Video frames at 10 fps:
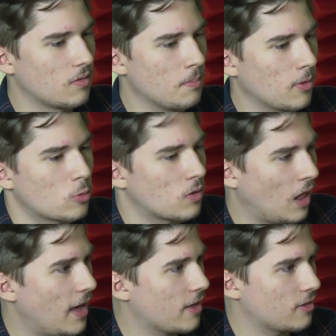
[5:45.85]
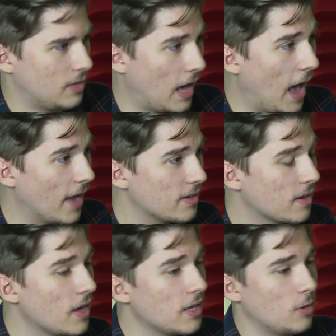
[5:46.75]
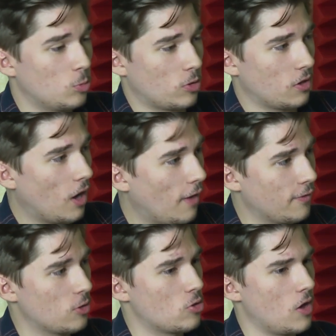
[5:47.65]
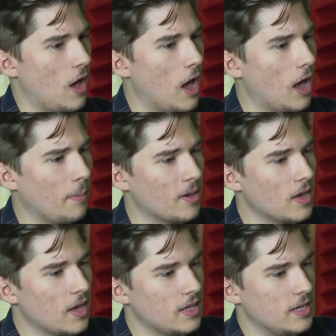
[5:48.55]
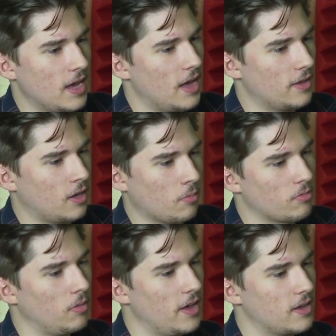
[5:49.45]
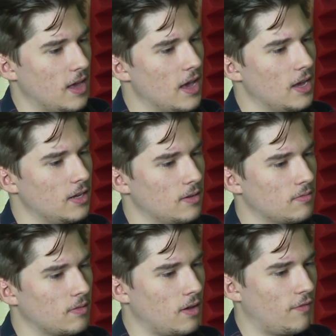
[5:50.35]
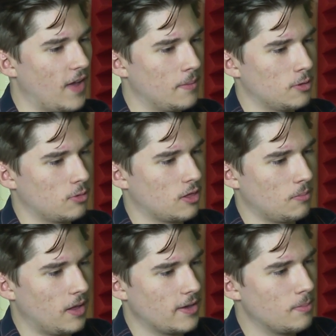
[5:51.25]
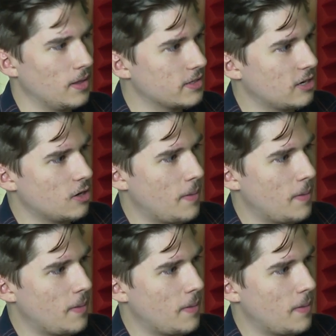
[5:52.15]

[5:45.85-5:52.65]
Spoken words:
middle class guy. He works an office job. He comes from like a family with some like military